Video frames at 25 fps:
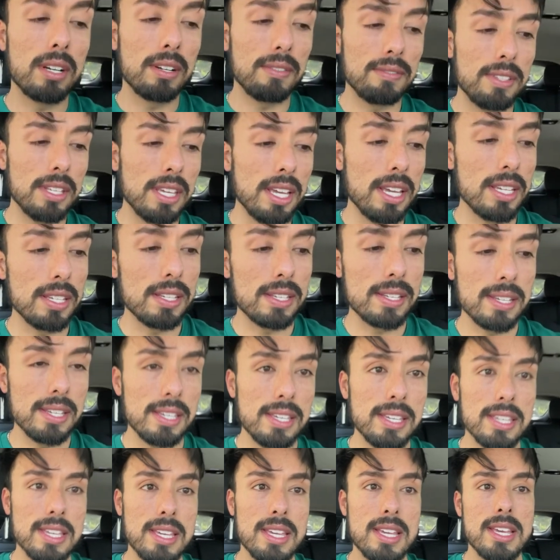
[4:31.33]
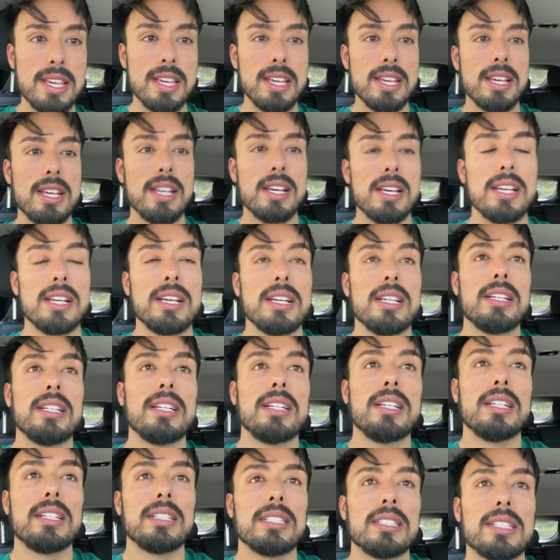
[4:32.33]
off the AC
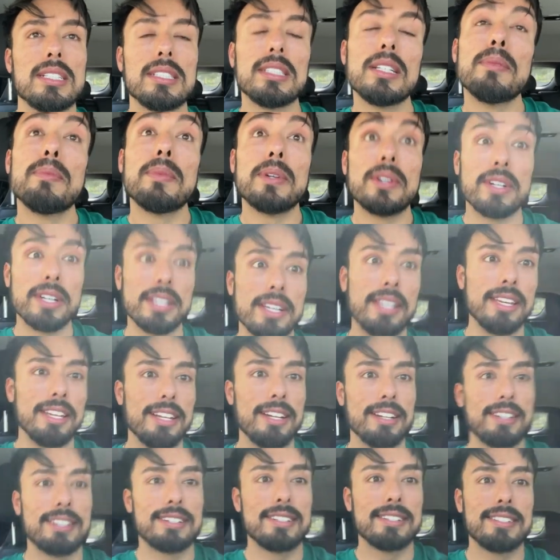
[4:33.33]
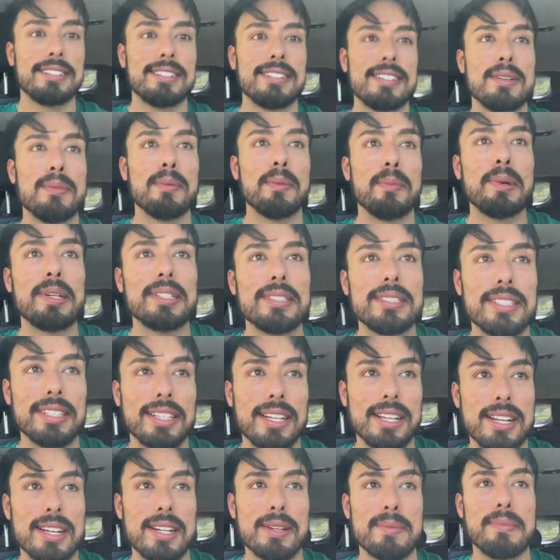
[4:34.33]
because I'm already here. I'm about to
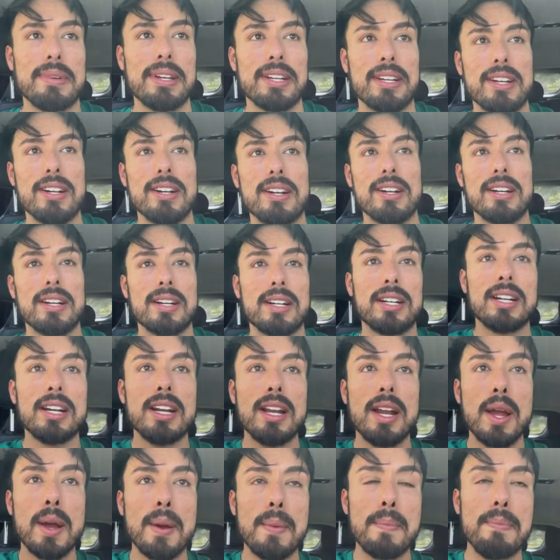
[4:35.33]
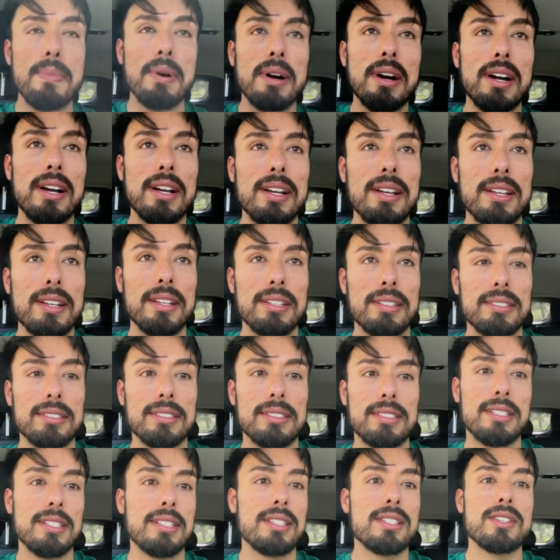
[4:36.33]
get out of my car, but
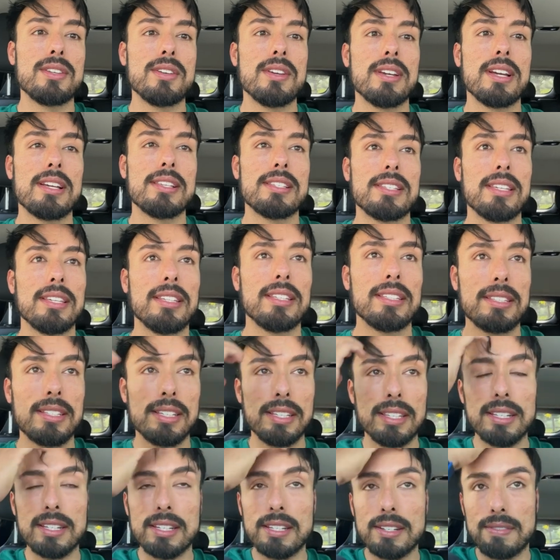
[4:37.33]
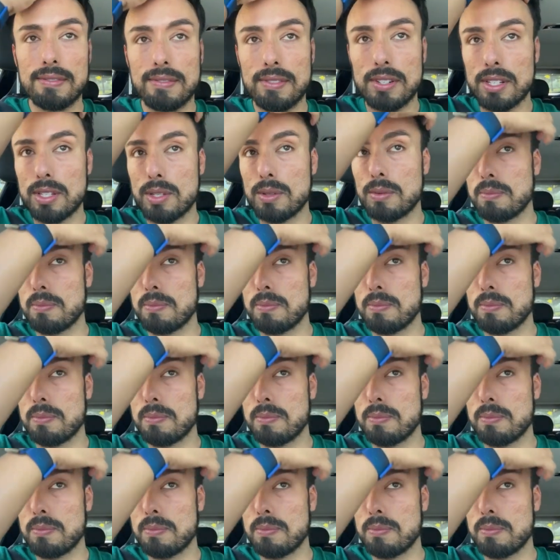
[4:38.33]
just so you guys can see the difference